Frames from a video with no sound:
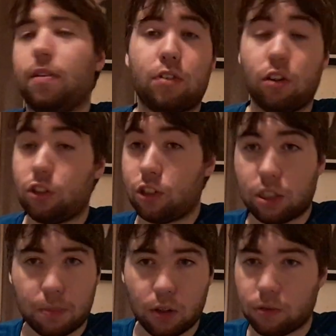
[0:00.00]
We've cut it to
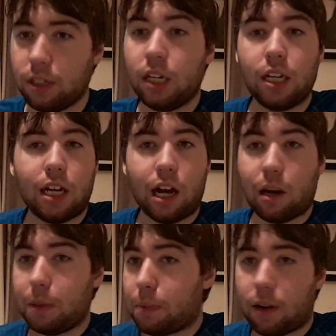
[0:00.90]
the bone.
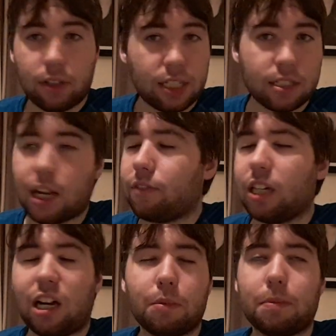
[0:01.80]
Army barracks after
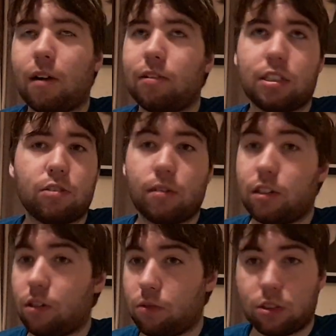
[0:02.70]
army barracks were
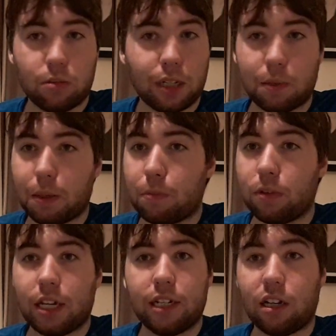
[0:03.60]
closed. So many
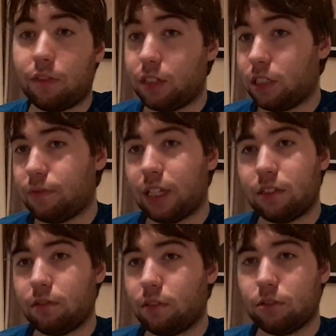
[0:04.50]
people laid off in the
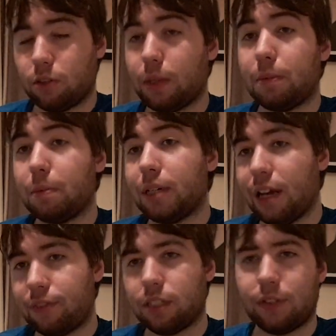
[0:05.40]
defence. So many people
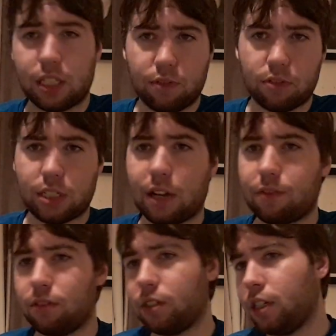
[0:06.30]
left the defence forces
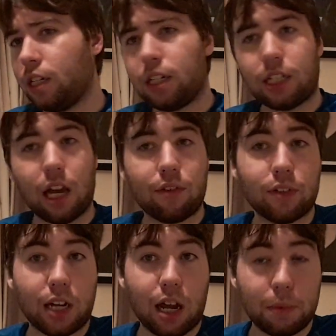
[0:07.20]
after it.
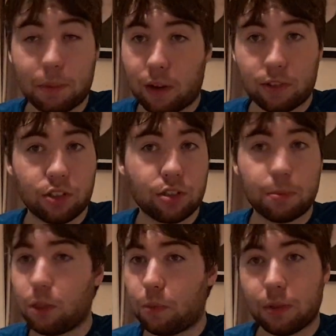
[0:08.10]
Cavern army barracks used to
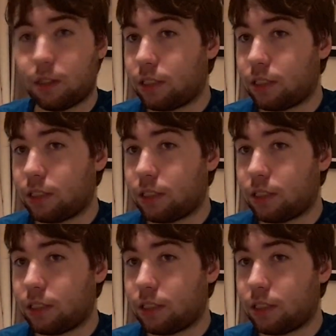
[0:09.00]
be open.